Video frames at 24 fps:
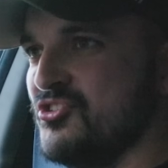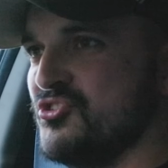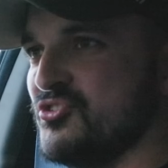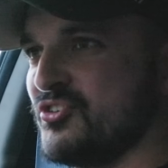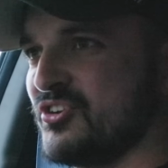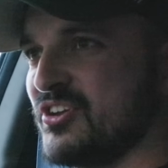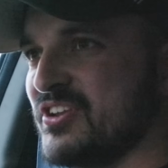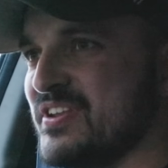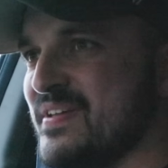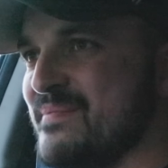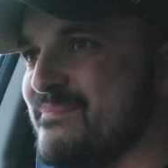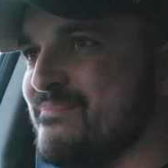You
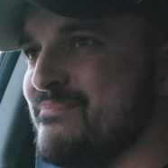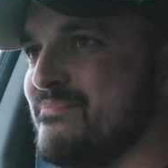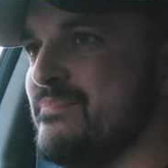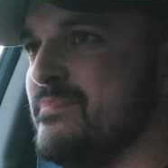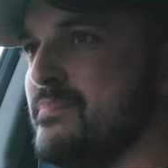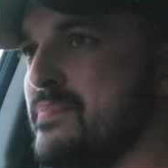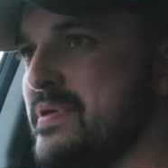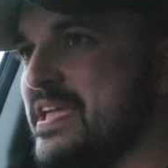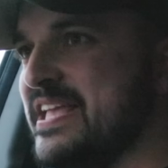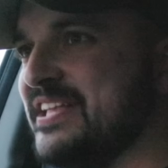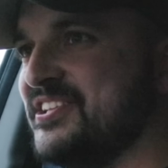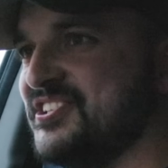can
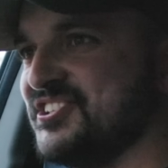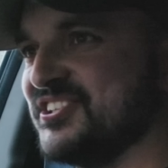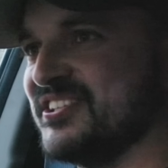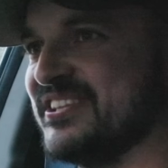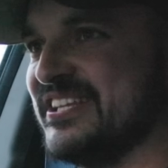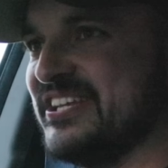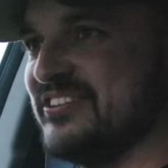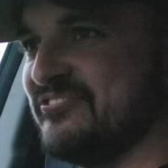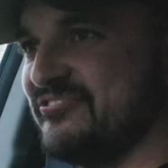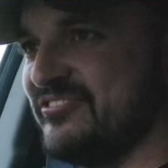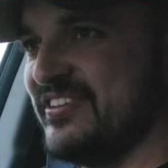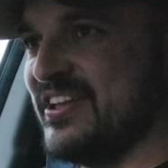
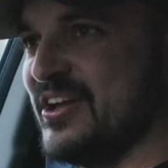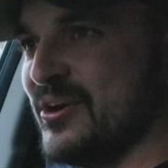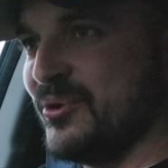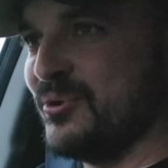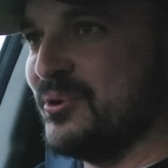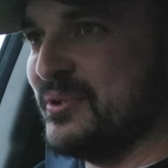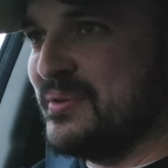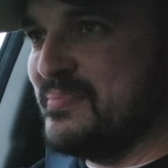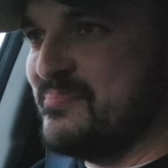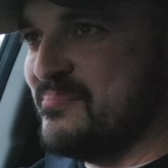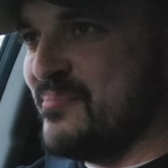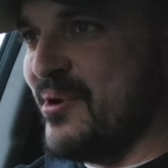immediately
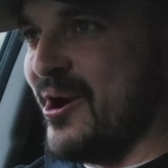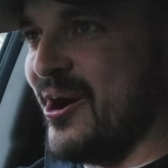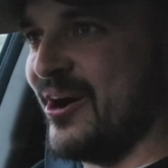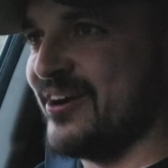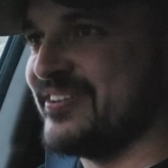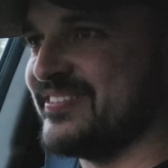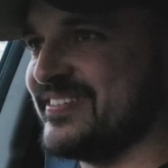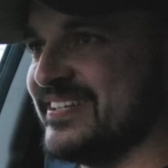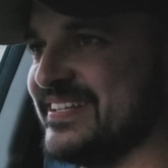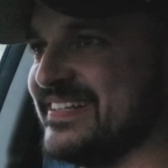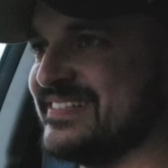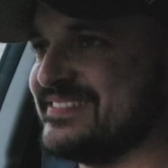feel
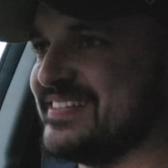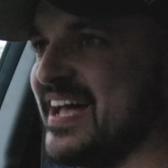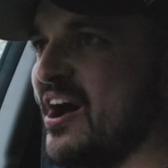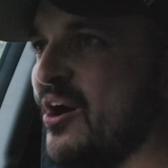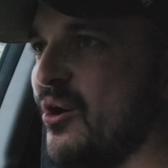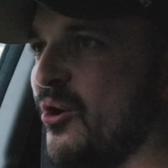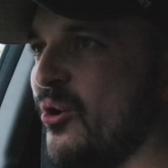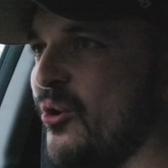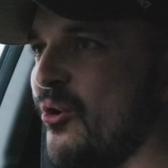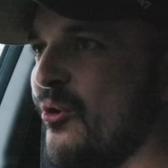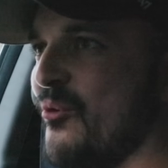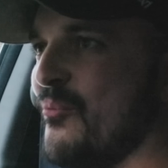Martin is
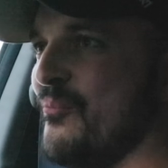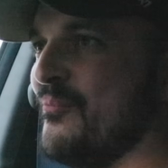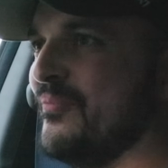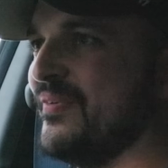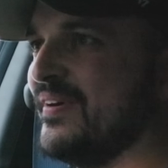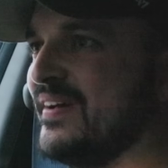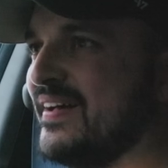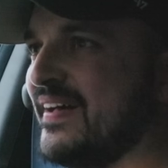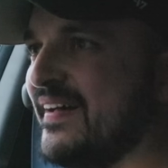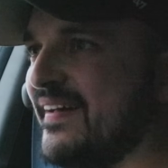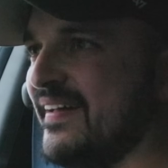at home.